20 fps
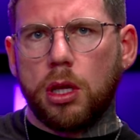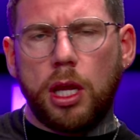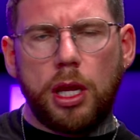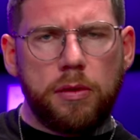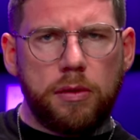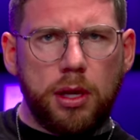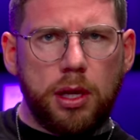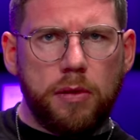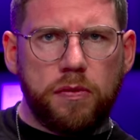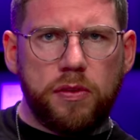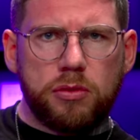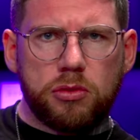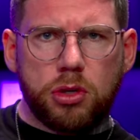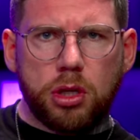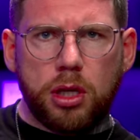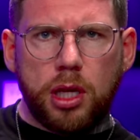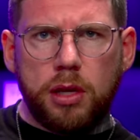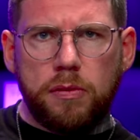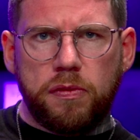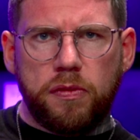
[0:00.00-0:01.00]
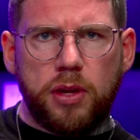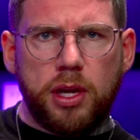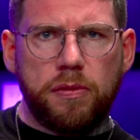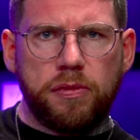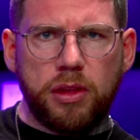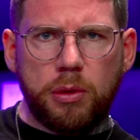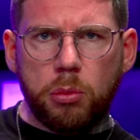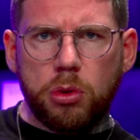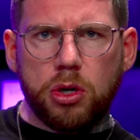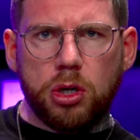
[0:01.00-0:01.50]
If
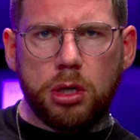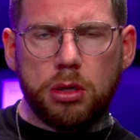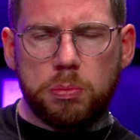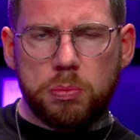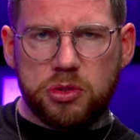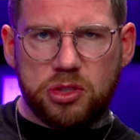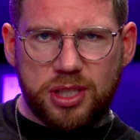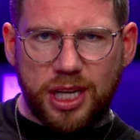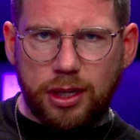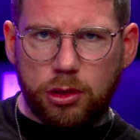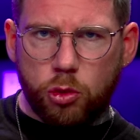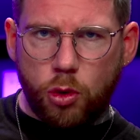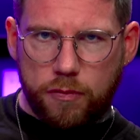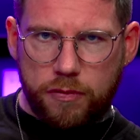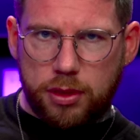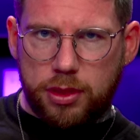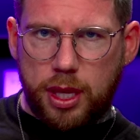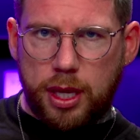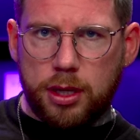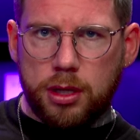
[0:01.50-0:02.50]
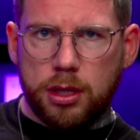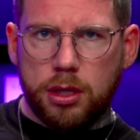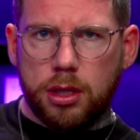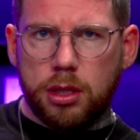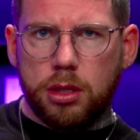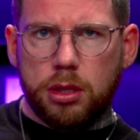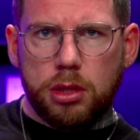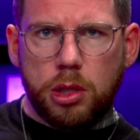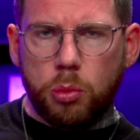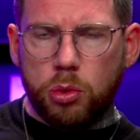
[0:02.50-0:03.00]
they were going to stick to everything,
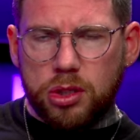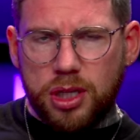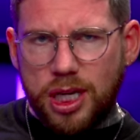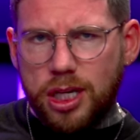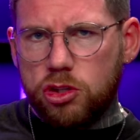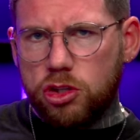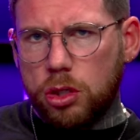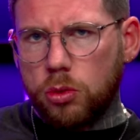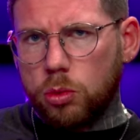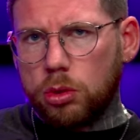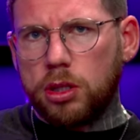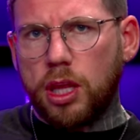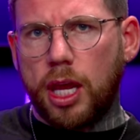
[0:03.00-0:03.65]
they wouldn't need you, would